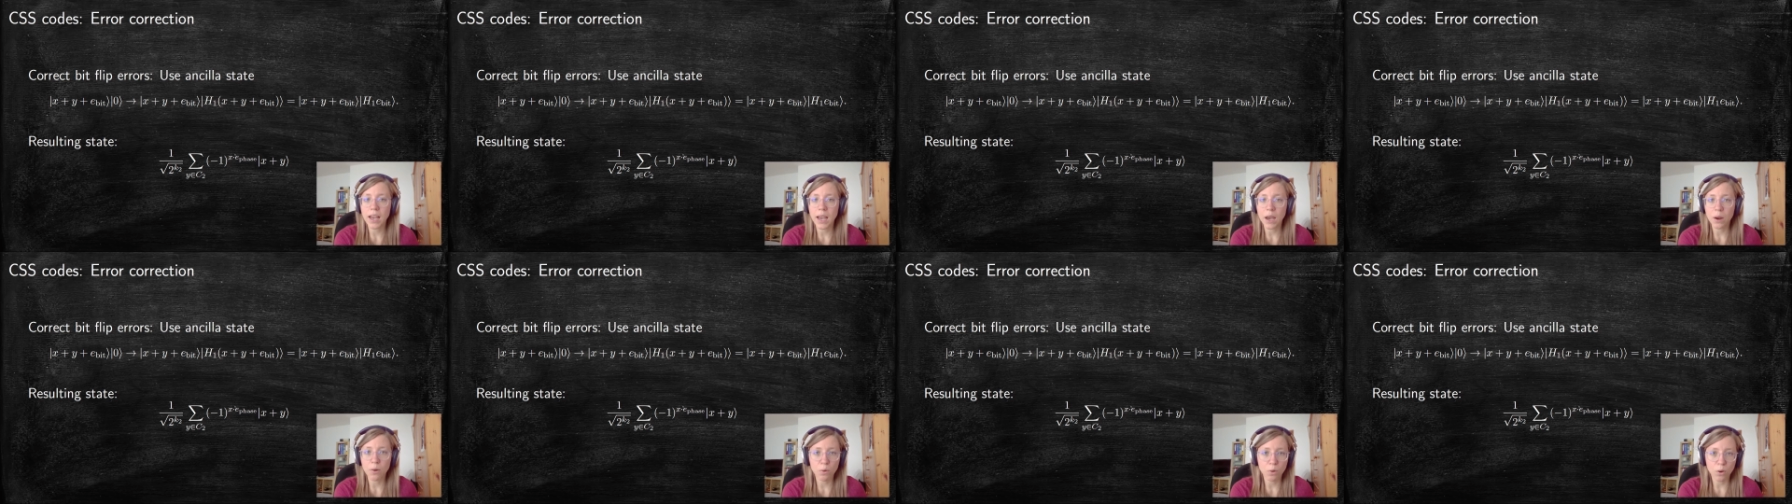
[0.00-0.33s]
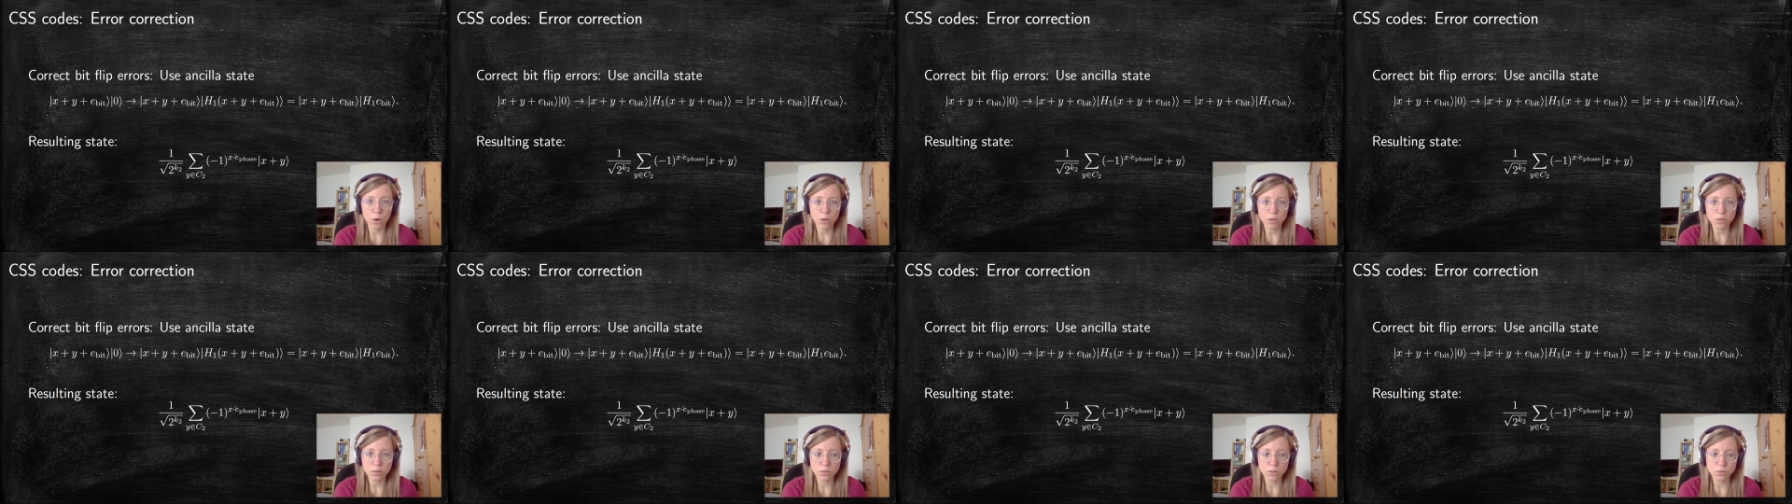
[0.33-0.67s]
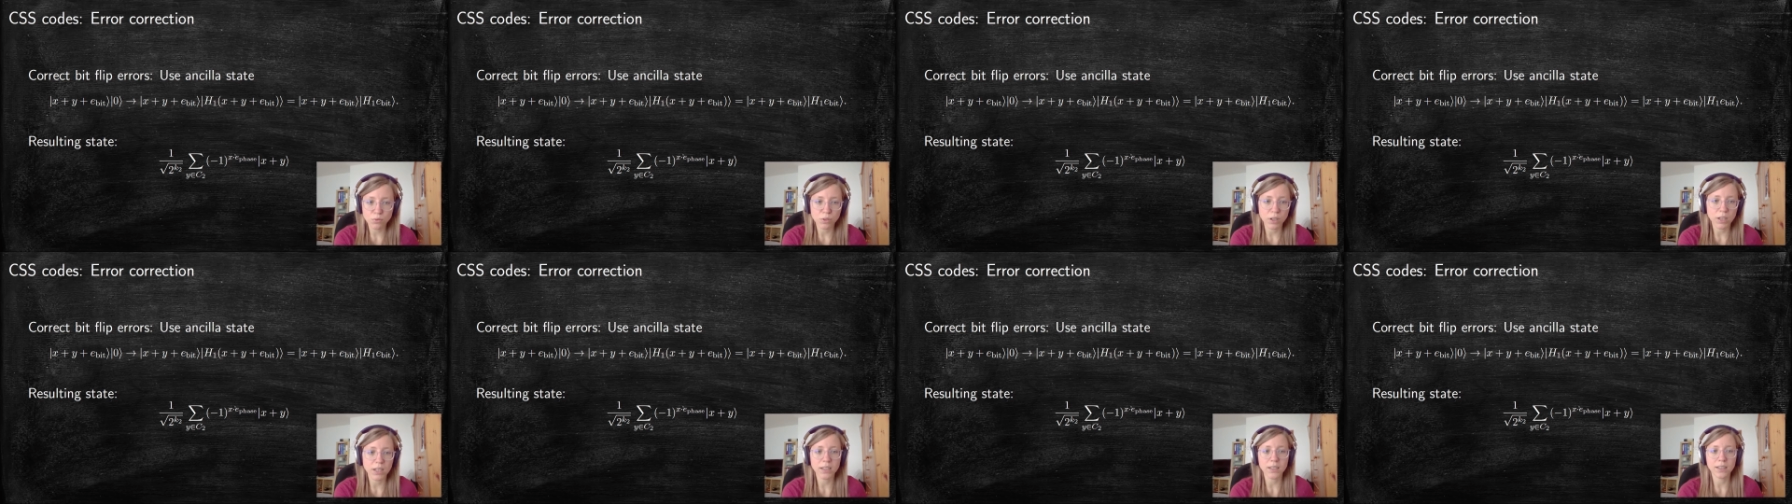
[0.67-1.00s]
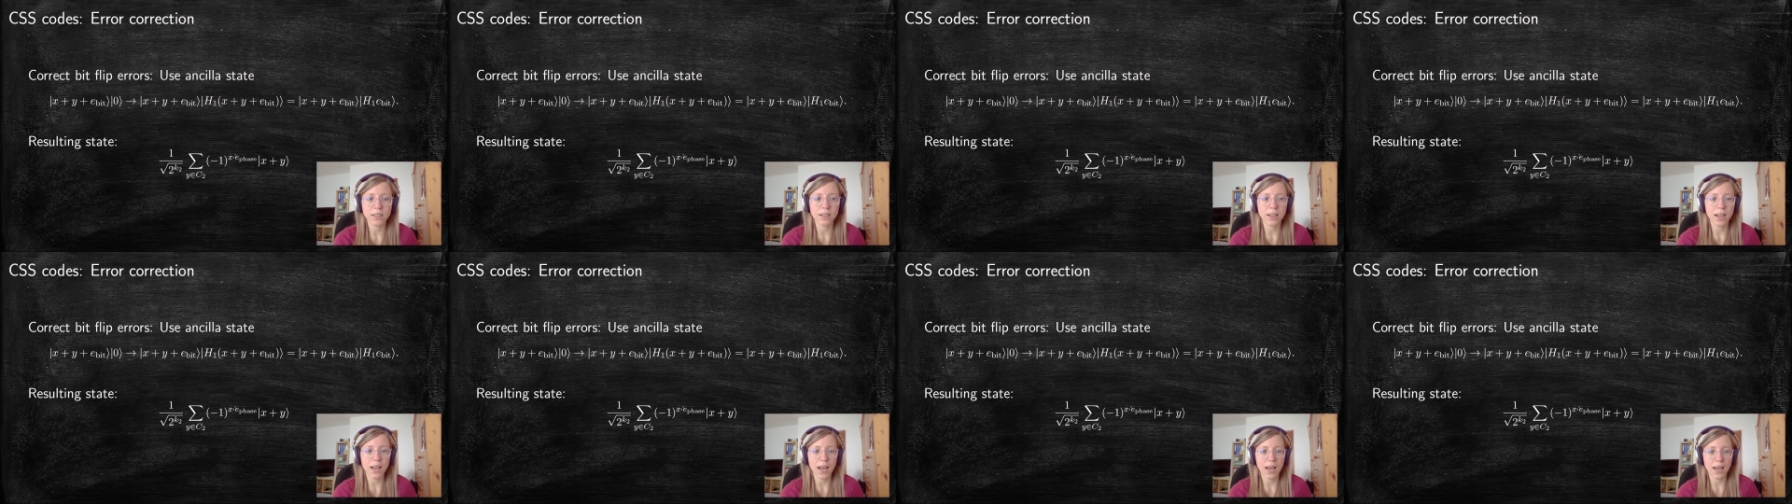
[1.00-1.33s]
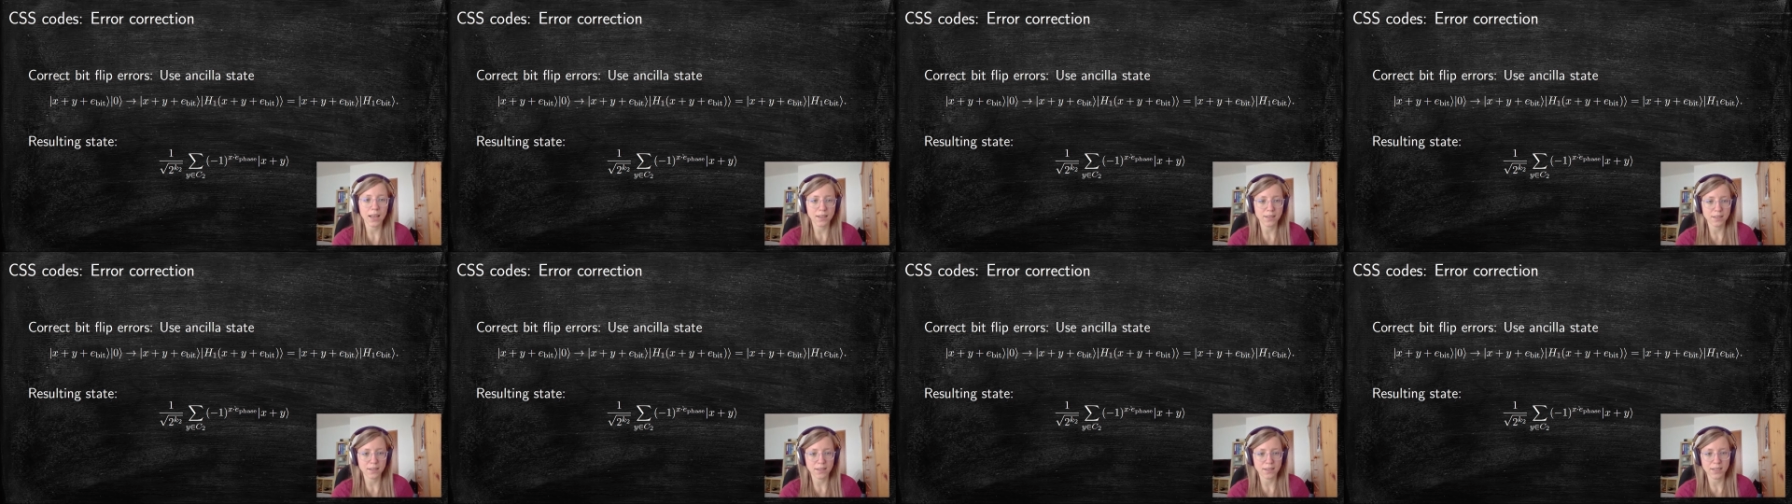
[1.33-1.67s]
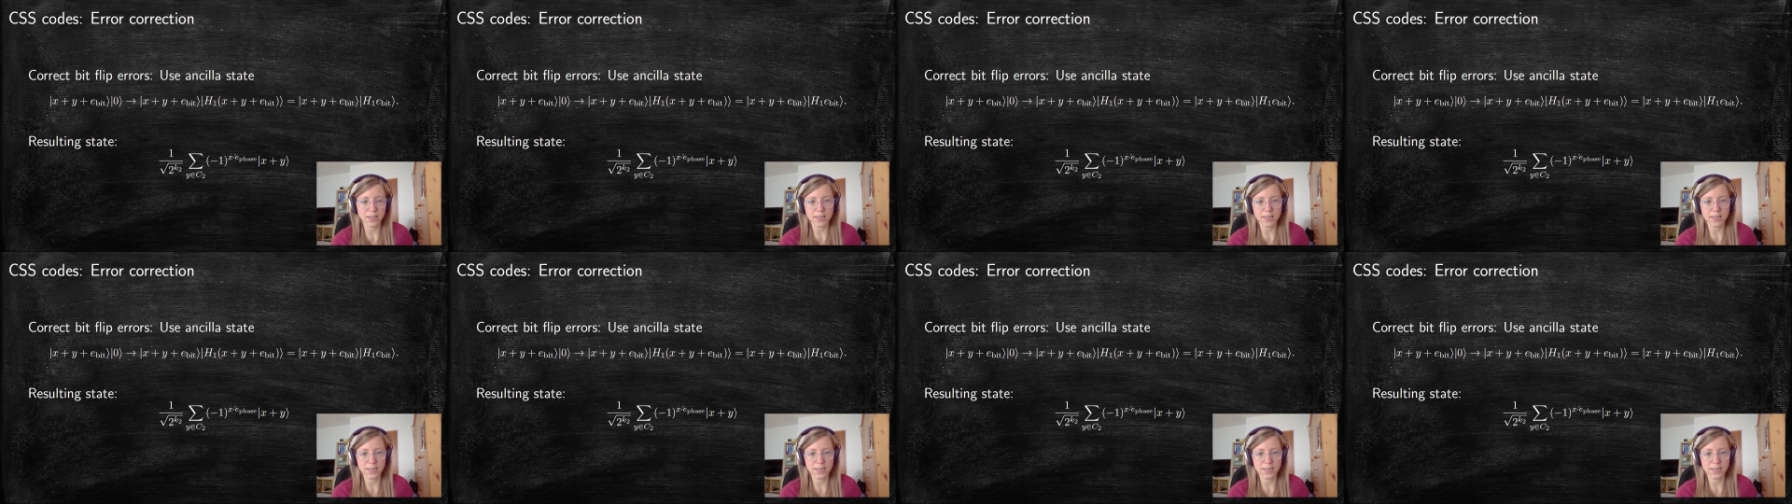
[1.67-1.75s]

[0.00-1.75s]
error string has